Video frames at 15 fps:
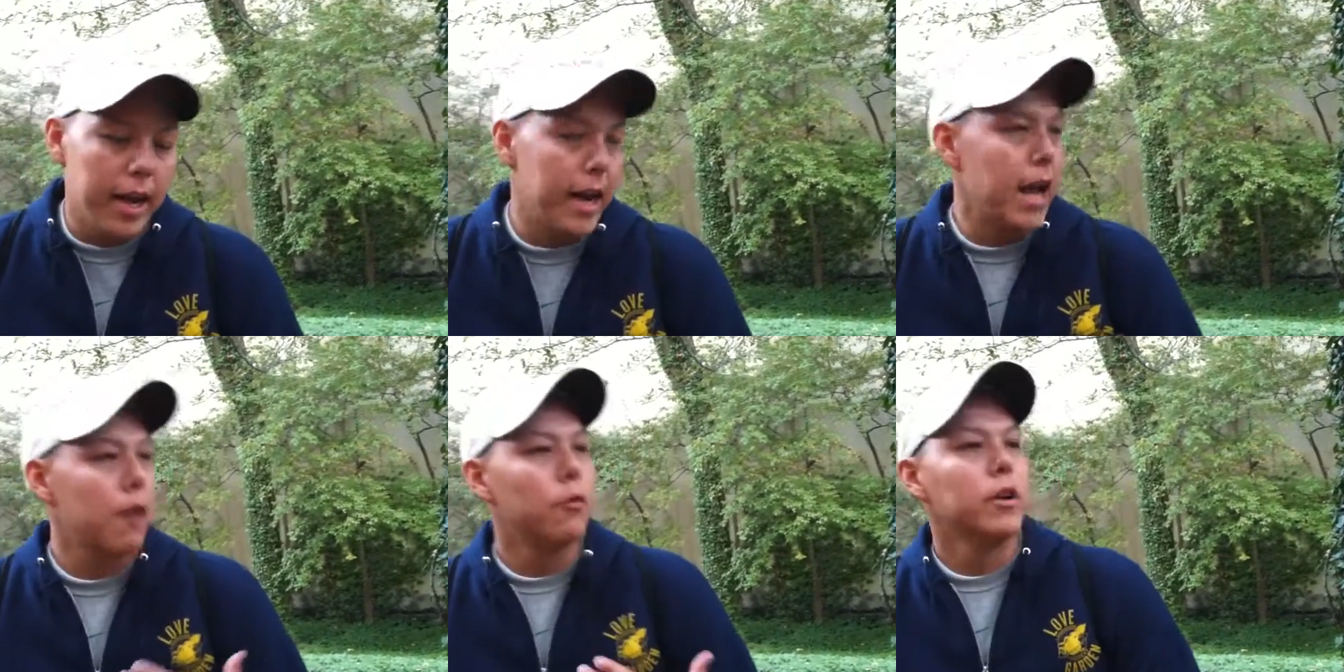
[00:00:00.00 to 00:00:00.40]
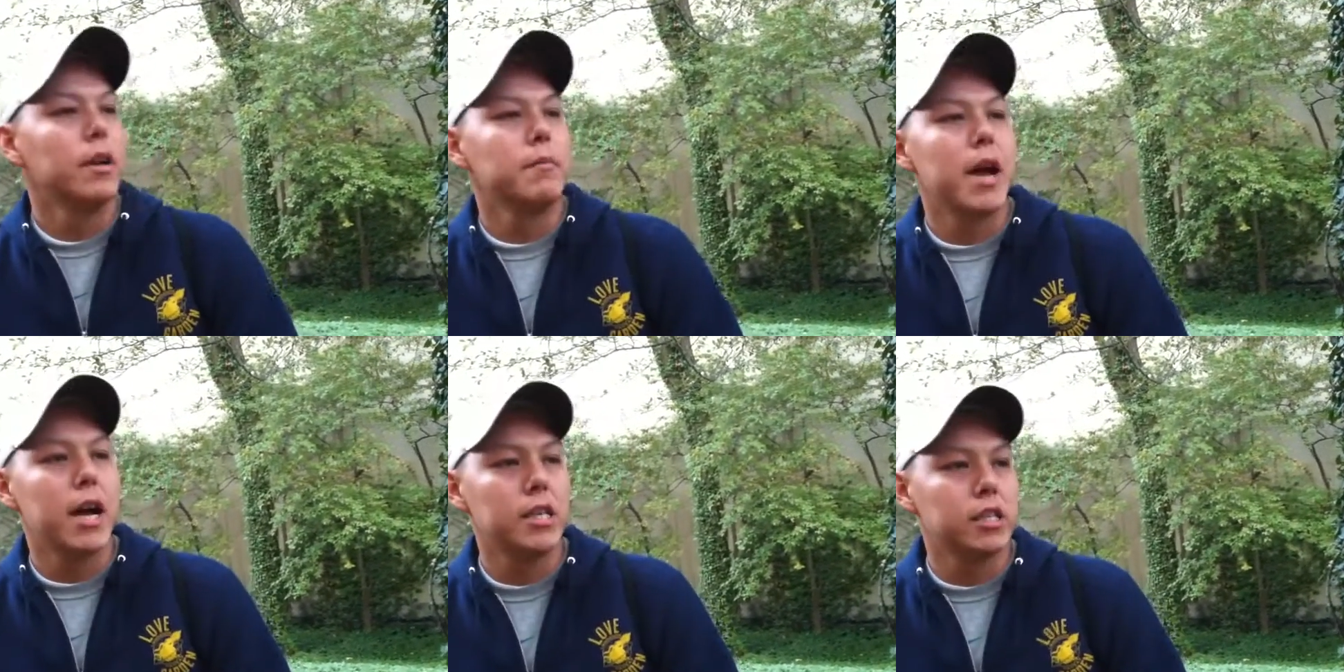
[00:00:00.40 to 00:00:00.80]
And I would
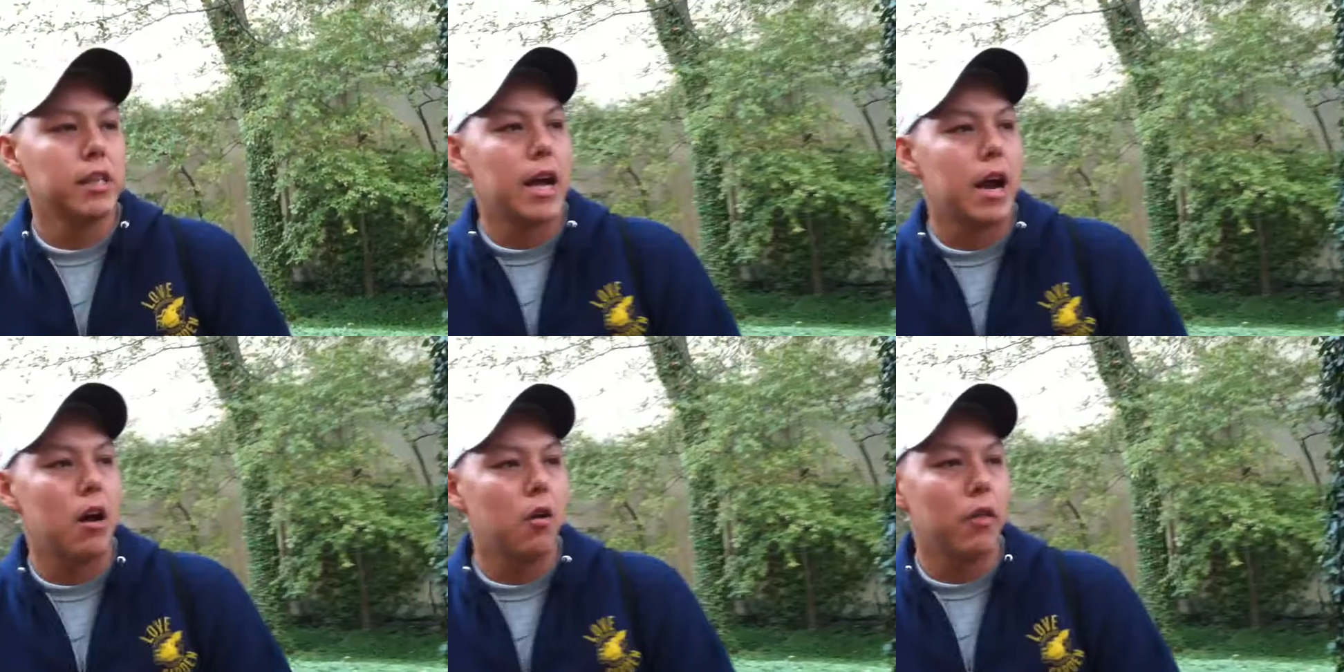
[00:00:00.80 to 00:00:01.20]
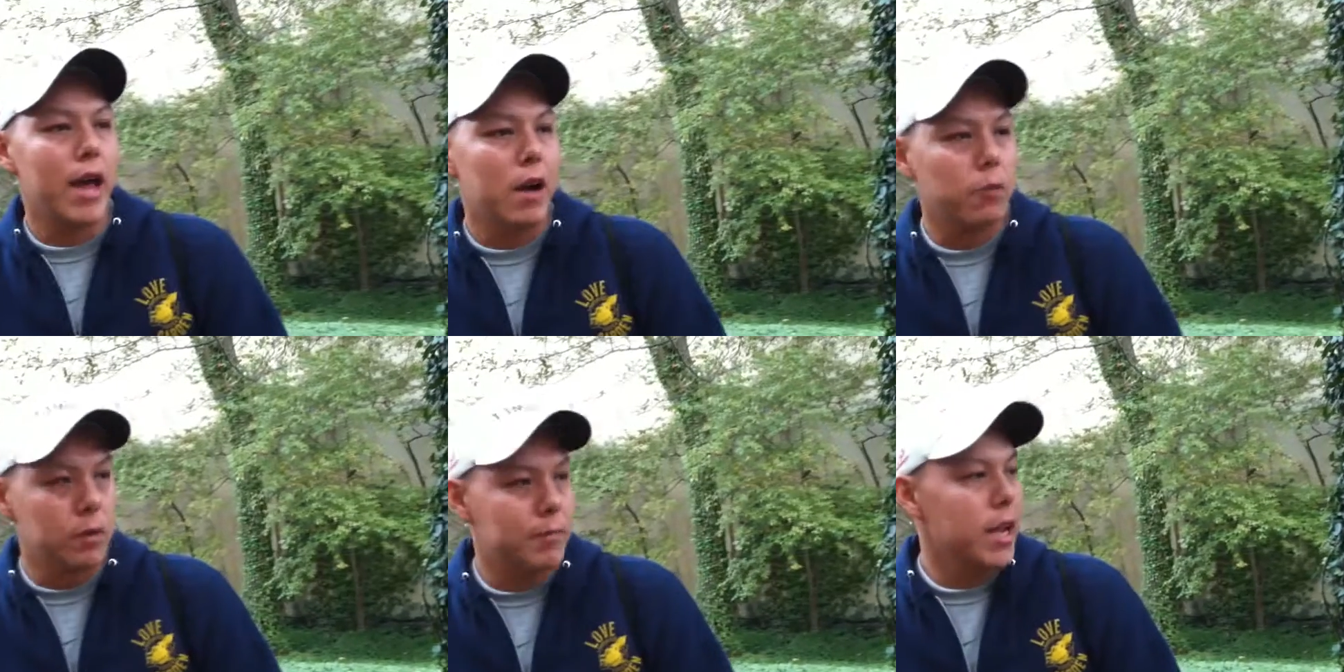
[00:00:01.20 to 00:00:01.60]
imagine how
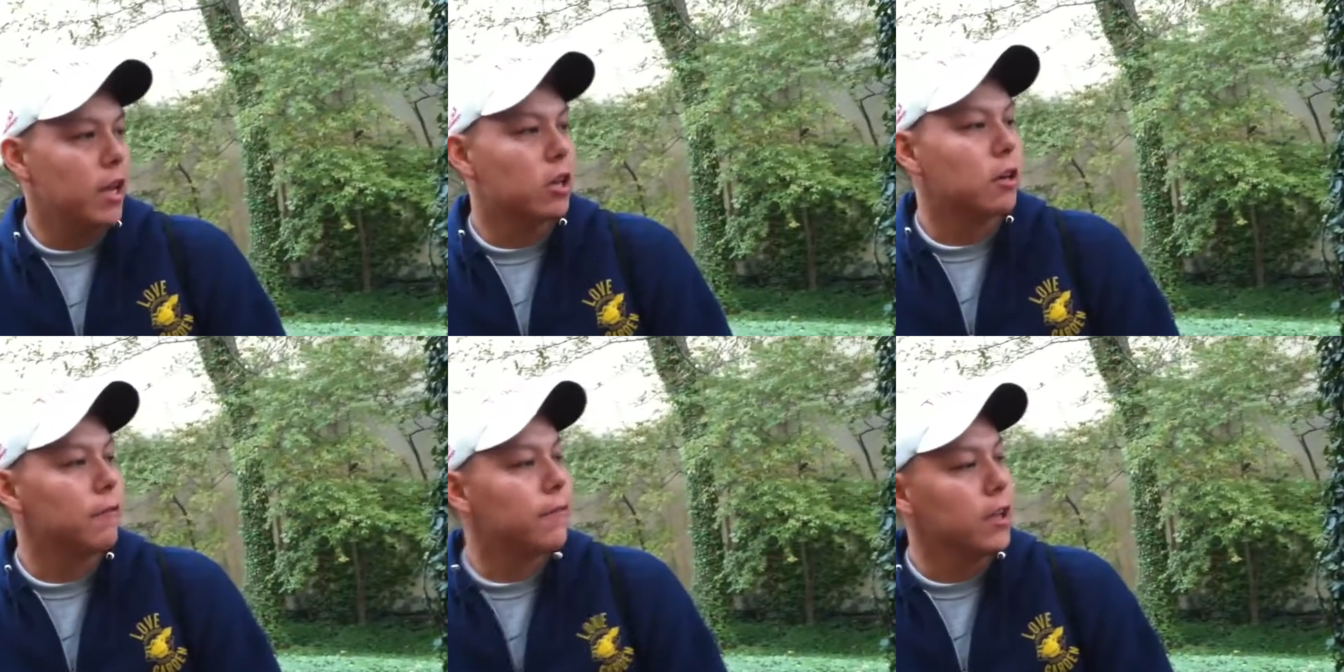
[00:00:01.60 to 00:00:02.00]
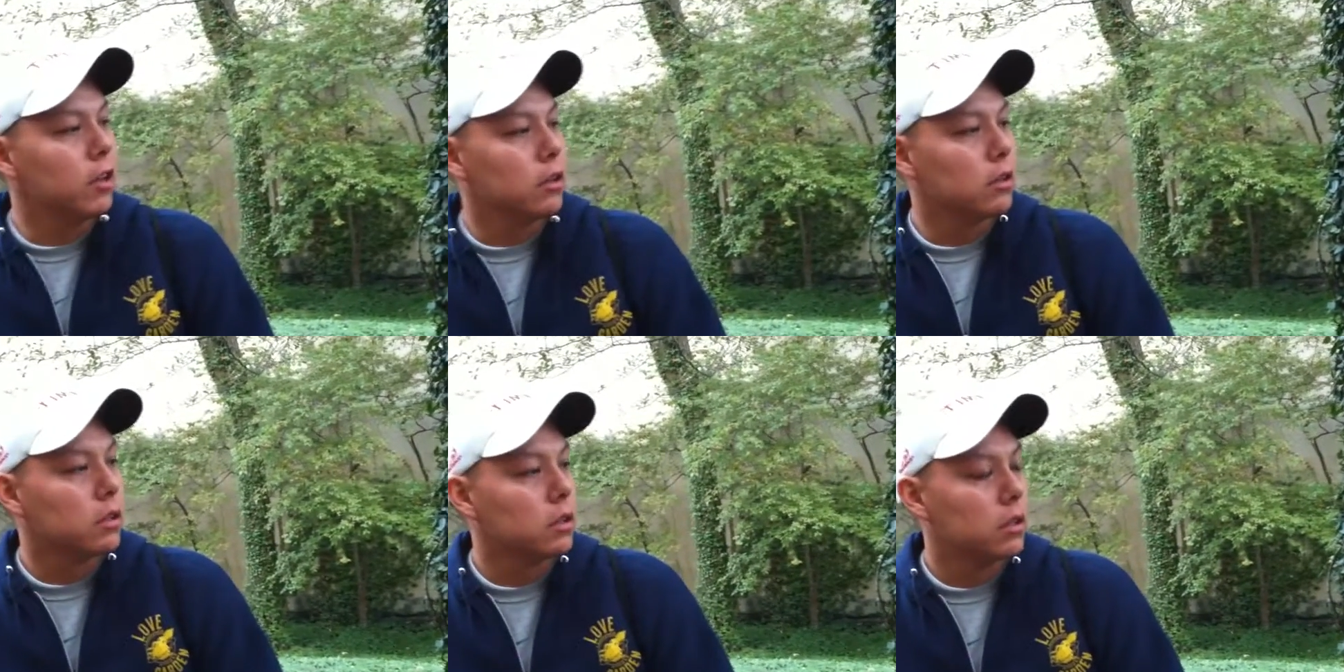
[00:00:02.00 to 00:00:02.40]
that would make her
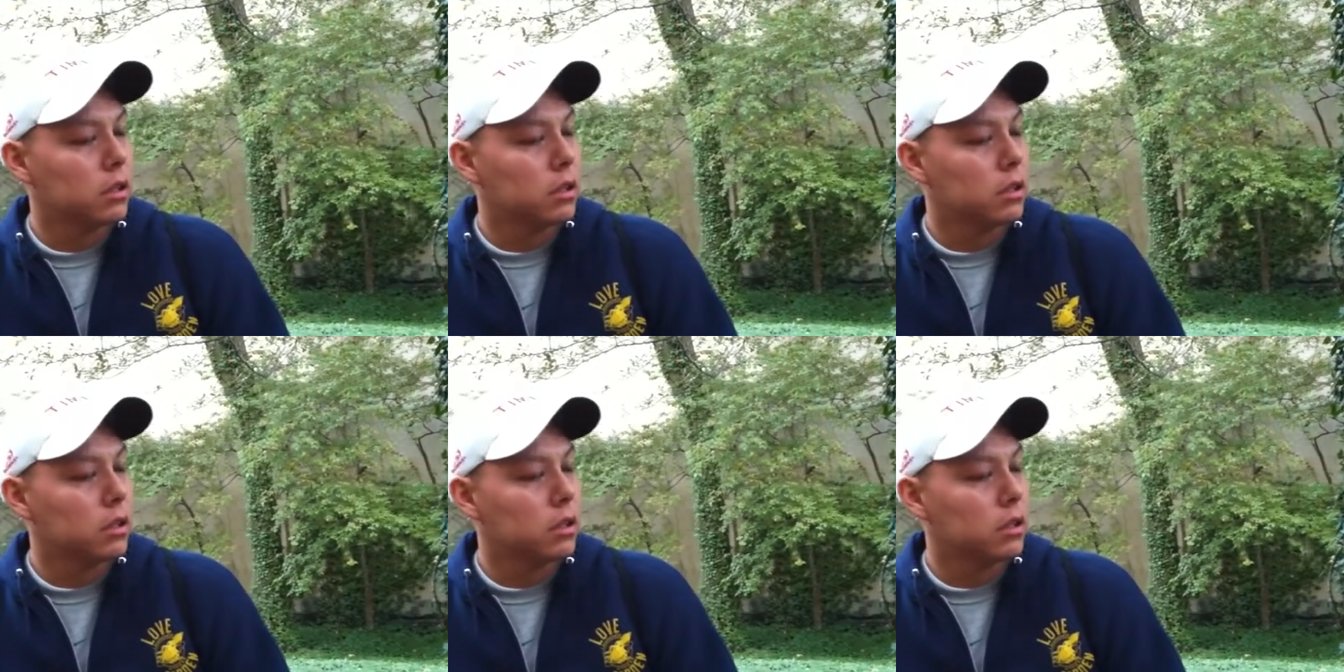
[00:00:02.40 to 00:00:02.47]
feel.